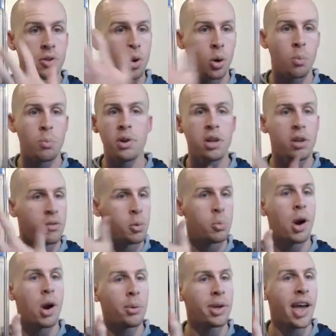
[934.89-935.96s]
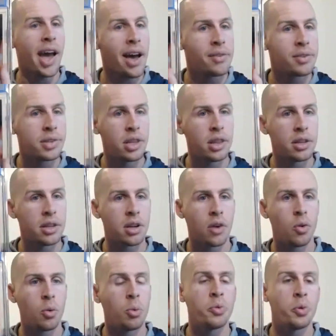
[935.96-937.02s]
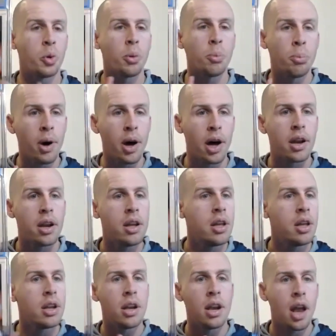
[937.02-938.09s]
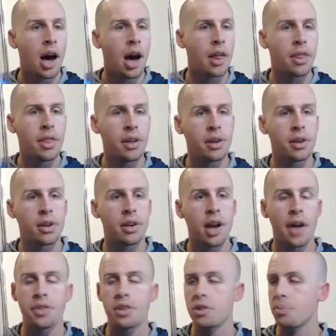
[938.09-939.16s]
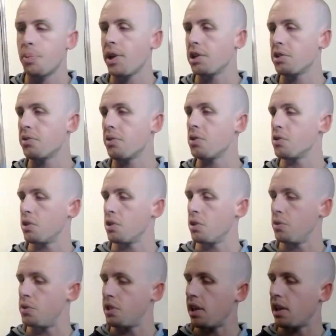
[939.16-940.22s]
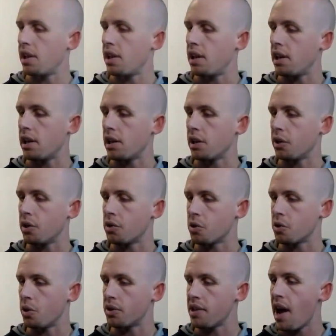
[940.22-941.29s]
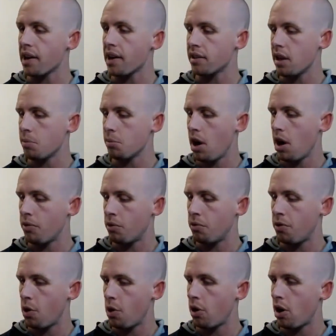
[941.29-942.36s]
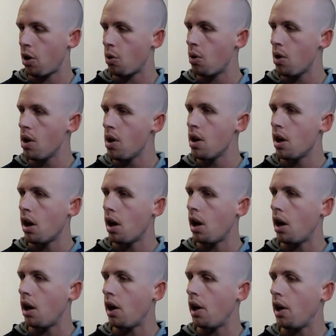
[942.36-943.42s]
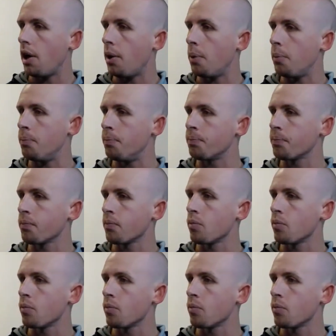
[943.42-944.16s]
So many of you probably have seen this cover before, but not the Spanish version. You see it in English. So exact same cover photo. And